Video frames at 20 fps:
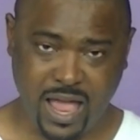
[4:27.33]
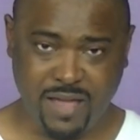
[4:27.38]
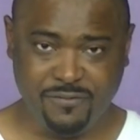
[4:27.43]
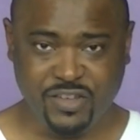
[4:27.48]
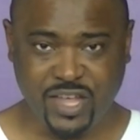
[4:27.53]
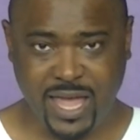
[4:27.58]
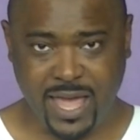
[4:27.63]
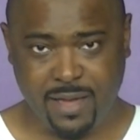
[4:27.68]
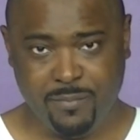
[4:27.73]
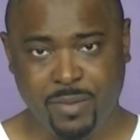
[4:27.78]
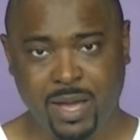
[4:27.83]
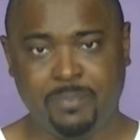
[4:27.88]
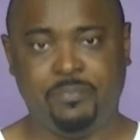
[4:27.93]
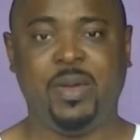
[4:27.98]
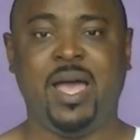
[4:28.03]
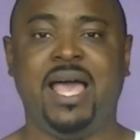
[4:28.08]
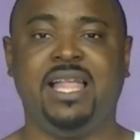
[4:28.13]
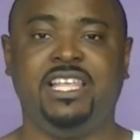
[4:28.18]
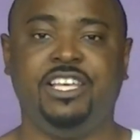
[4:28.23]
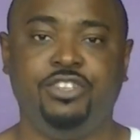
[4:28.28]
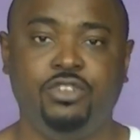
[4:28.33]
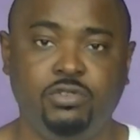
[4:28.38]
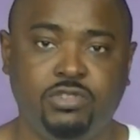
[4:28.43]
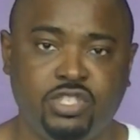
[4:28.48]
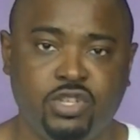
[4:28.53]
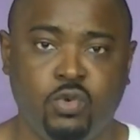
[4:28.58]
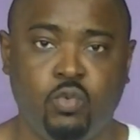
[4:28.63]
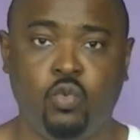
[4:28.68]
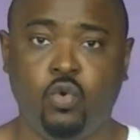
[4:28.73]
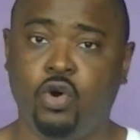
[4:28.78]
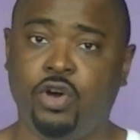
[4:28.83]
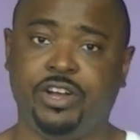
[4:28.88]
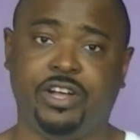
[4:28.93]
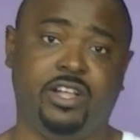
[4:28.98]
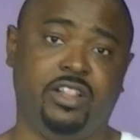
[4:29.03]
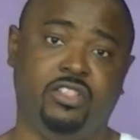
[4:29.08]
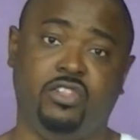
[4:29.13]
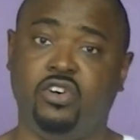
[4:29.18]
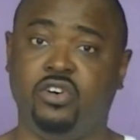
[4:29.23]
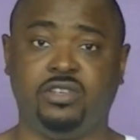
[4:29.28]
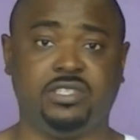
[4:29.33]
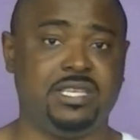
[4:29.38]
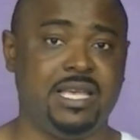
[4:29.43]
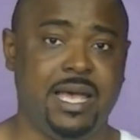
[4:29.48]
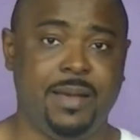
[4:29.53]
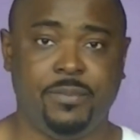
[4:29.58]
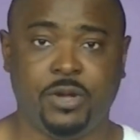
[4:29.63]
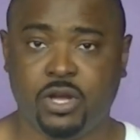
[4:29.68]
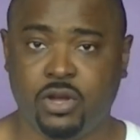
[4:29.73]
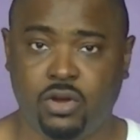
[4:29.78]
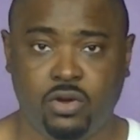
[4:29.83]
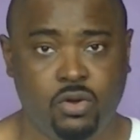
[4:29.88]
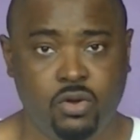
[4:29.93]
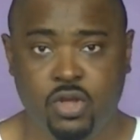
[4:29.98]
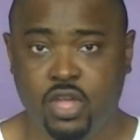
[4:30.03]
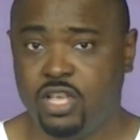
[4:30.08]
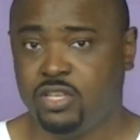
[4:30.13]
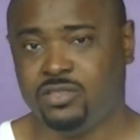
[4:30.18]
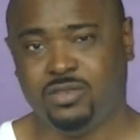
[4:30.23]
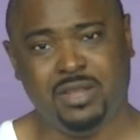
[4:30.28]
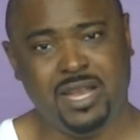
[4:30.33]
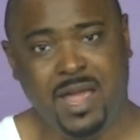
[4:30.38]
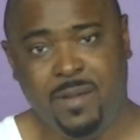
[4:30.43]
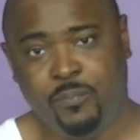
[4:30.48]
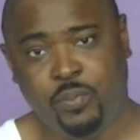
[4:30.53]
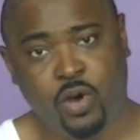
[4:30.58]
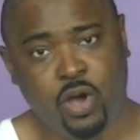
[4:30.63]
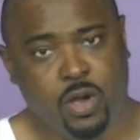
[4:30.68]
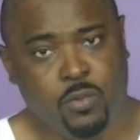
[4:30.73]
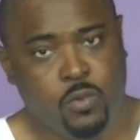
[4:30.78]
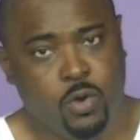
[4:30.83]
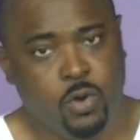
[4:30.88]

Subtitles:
I've gotten my palate used to water a long time ago, so that part